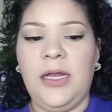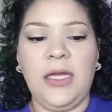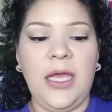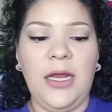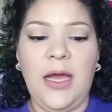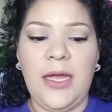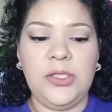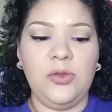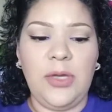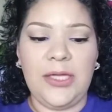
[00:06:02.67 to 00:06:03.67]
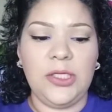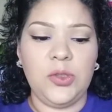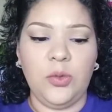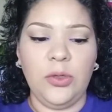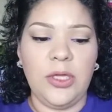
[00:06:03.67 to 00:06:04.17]
And again, I do like to
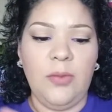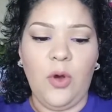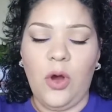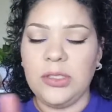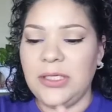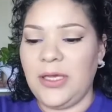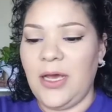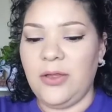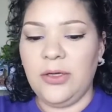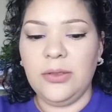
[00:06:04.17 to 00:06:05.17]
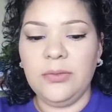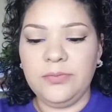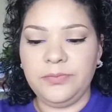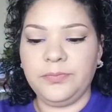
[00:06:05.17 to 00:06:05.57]
swirl them all together.